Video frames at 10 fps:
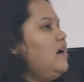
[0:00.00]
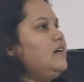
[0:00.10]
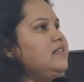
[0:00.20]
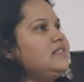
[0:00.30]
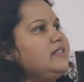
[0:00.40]

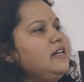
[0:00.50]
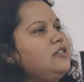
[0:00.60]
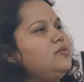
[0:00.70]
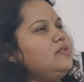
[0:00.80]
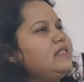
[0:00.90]
digital
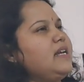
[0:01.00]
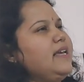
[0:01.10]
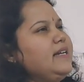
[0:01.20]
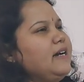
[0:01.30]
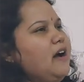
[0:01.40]
tools
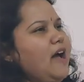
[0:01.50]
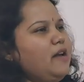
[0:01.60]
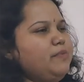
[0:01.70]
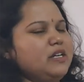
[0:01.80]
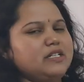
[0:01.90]
like
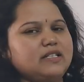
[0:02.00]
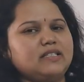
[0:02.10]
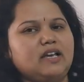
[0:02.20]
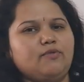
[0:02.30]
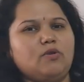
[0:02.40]
animations.
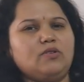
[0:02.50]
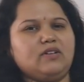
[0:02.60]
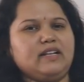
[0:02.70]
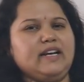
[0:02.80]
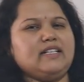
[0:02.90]
I want to
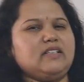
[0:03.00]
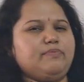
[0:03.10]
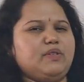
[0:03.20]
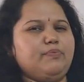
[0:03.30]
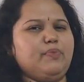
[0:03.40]
create
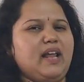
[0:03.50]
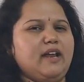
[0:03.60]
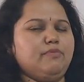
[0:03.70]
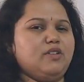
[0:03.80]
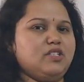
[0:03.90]
some simple
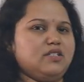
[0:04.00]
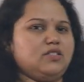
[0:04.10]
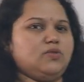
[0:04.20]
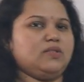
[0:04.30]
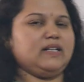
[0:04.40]

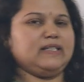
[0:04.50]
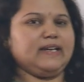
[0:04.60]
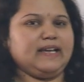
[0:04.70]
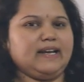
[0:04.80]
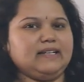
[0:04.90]
animations so that they
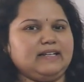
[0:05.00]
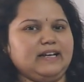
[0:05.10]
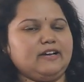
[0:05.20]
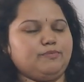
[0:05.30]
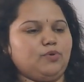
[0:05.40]
can
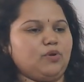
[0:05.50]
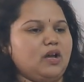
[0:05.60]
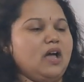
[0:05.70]
create more.